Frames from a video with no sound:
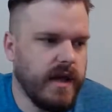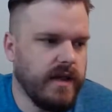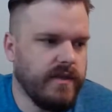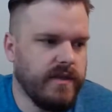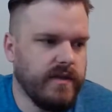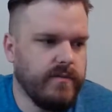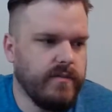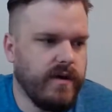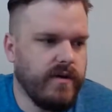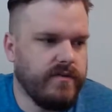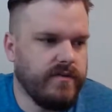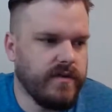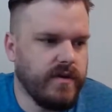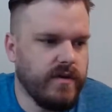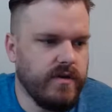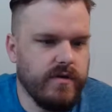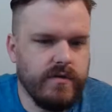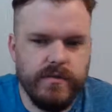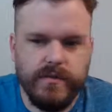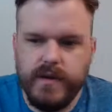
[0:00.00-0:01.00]
I think
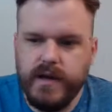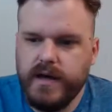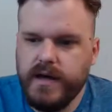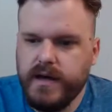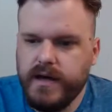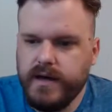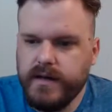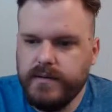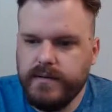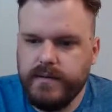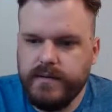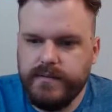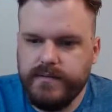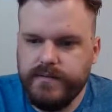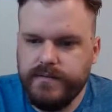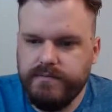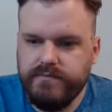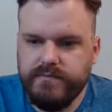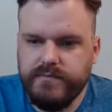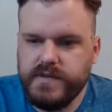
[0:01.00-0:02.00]
Buffalo
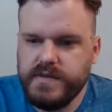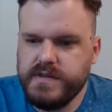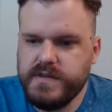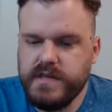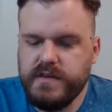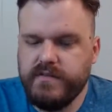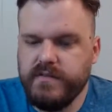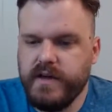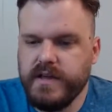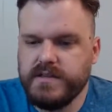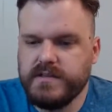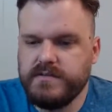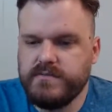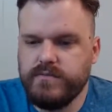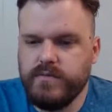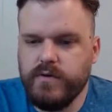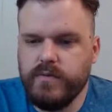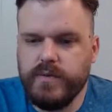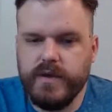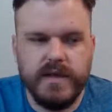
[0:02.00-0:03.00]
defense
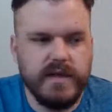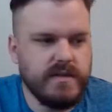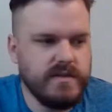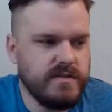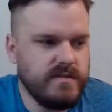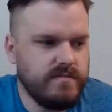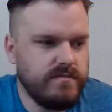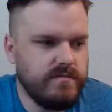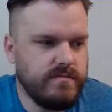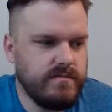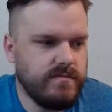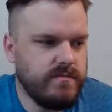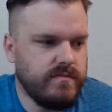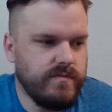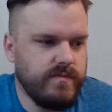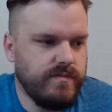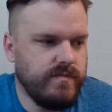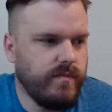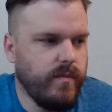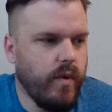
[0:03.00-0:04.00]
will be
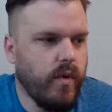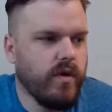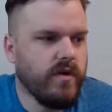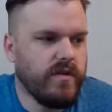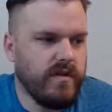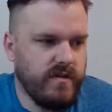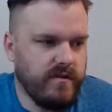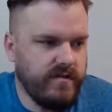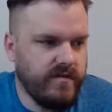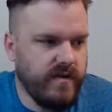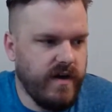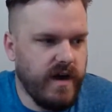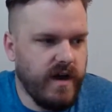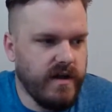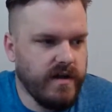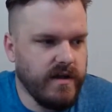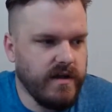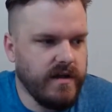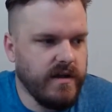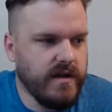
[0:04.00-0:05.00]
more than
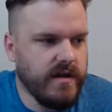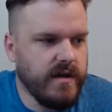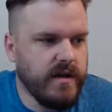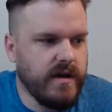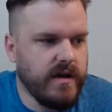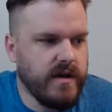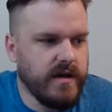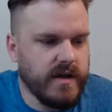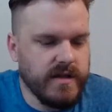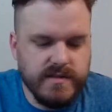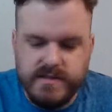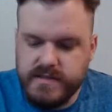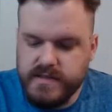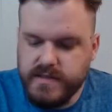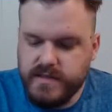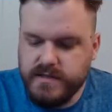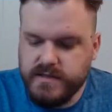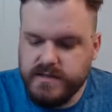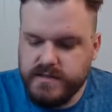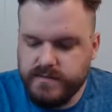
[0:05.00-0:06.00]
fine against
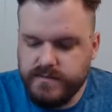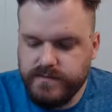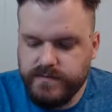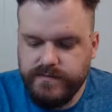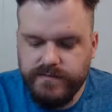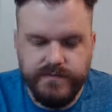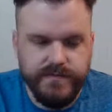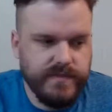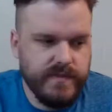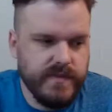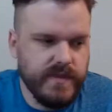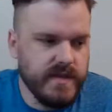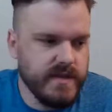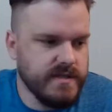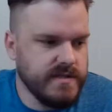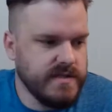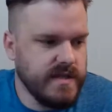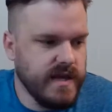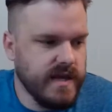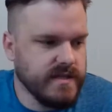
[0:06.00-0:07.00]
this
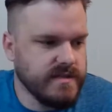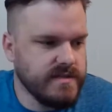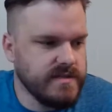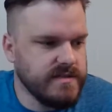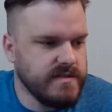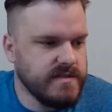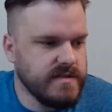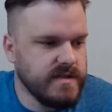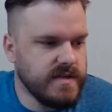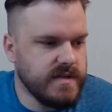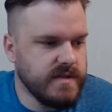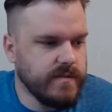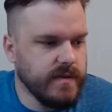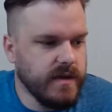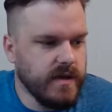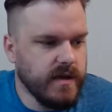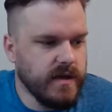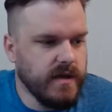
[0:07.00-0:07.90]
Texans team.